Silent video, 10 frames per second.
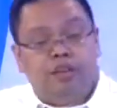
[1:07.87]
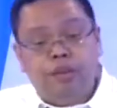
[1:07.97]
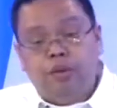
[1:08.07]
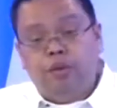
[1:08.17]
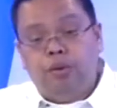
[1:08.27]

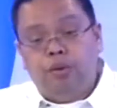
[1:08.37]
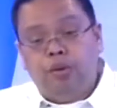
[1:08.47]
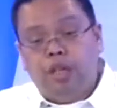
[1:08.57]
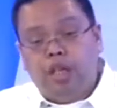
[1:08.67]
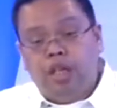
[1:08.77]
So
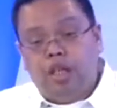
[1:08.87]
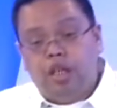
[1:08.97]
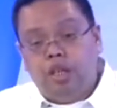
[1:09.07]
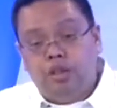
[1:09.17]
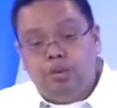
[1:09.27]

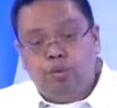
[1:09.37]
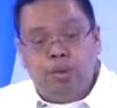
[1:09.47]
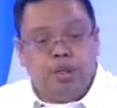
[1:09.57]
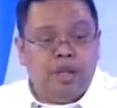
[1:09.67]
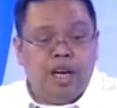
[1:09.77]

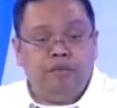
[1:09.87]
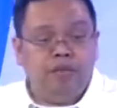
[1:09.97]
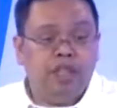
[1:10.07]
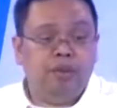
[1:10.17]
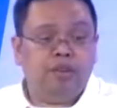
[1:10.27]
what you have
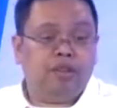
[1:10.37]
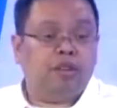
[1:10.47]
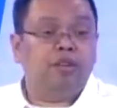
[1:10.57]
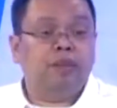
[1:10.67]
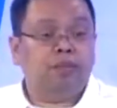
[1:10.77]
really was a
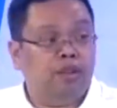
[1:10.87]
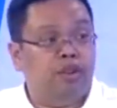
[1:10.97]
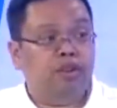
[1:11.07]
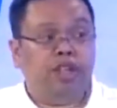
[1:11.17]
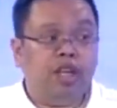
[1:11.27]
corrupted
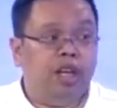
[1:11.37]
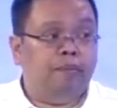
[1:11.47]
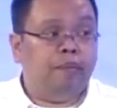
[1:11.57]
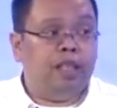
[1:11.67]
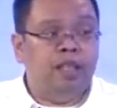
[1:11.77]
third
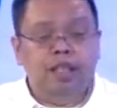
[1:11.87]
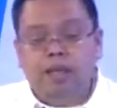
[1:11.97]
copy,